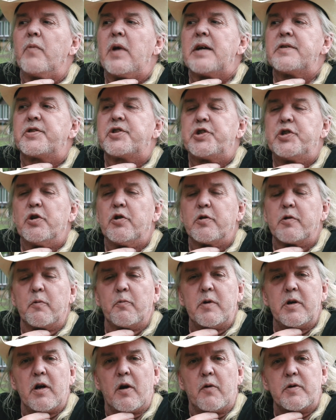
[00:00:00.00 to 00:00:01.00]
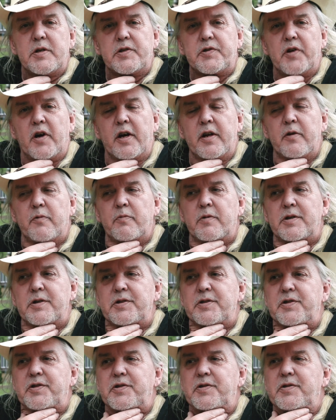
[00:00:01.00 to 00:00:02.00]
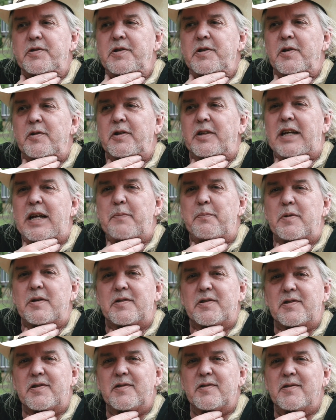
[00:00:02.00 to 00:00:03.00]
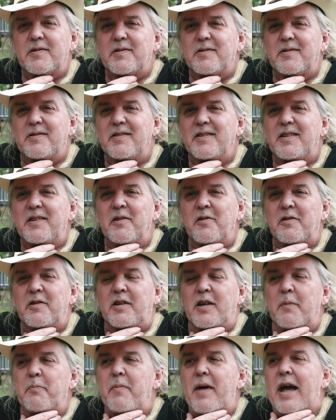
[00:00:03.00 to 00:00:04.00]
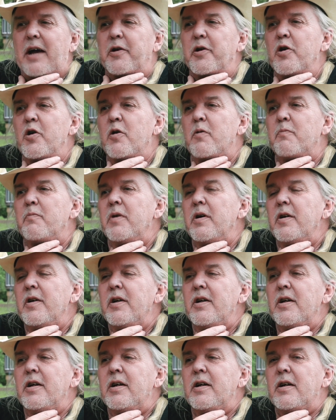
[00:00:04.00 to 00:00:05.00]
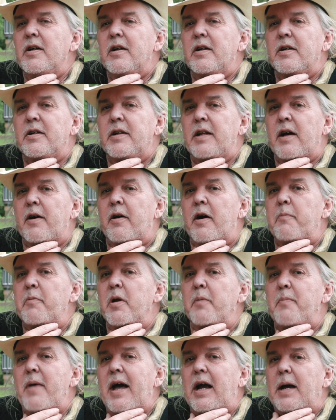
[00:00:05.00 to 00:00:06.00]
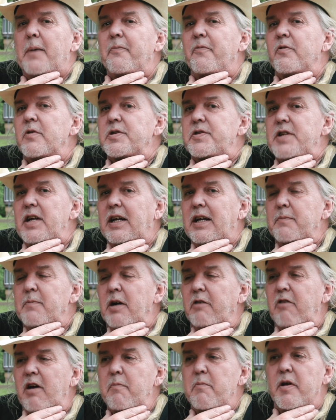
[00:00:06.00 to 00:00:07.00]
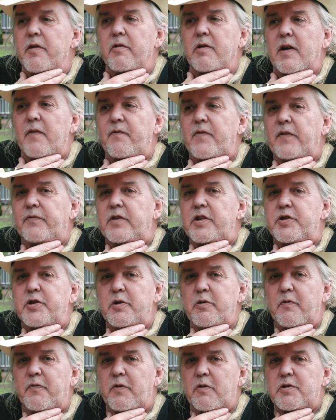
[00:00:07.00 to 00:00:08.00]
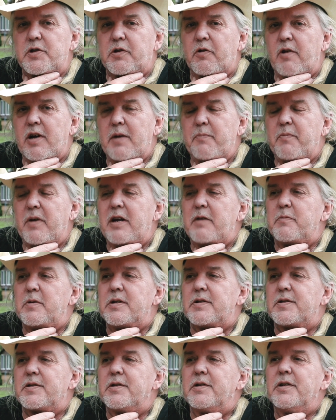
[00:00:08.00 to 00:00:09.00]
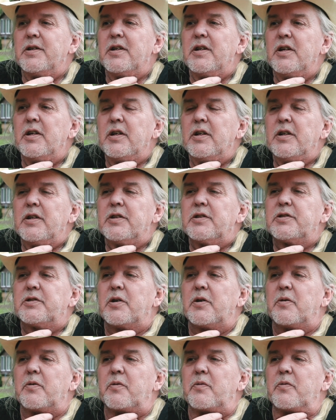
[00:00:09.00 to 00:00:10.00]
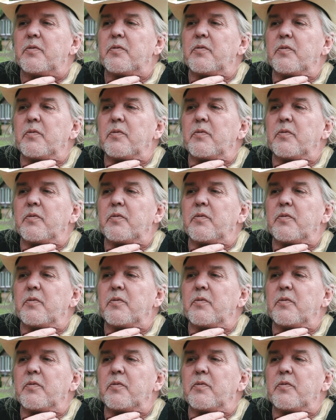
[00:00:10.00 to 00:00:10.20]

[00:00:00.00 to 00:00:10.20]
as children, we always thought it was, you know, to keep us, you know, to come back home. Now, I'm going to back up for a second. My grandmother had fifty-two first grandbabies. So,